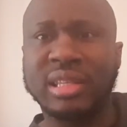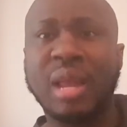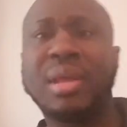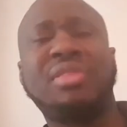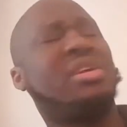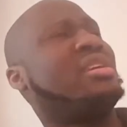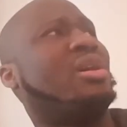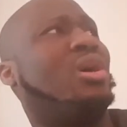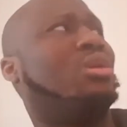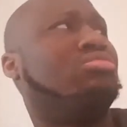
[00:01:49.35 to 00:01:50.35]
But I think, you
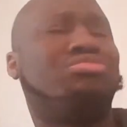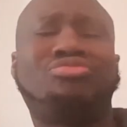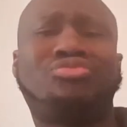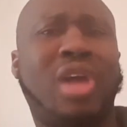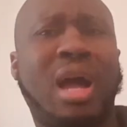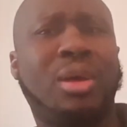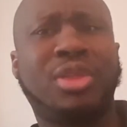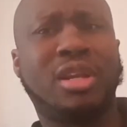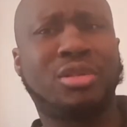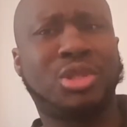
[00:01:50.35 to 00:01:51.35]
know, I don't
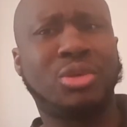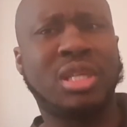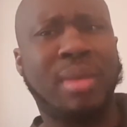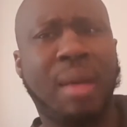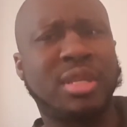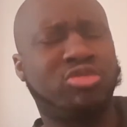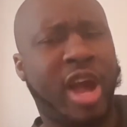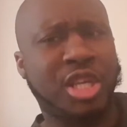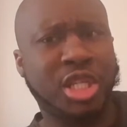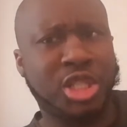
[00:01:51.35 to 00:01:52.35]
think Juicy Mom is
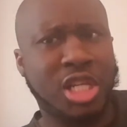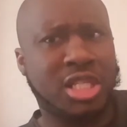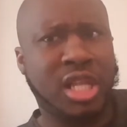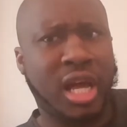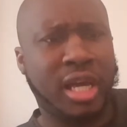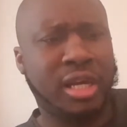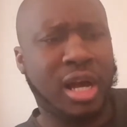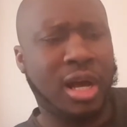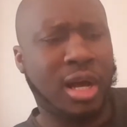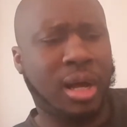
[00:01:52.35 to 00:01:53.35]
ratchet just like
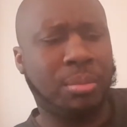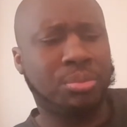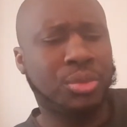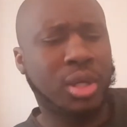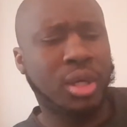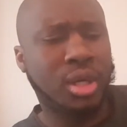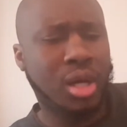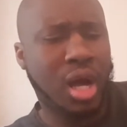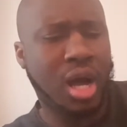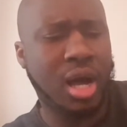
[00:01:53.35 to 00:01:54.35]
um,
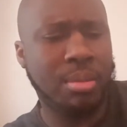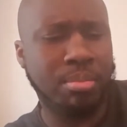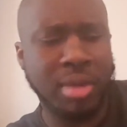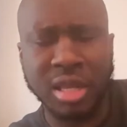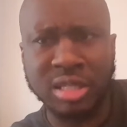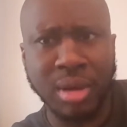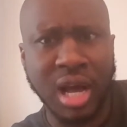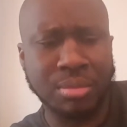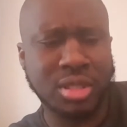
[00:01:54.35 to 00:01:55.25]
um, Minnie's mom.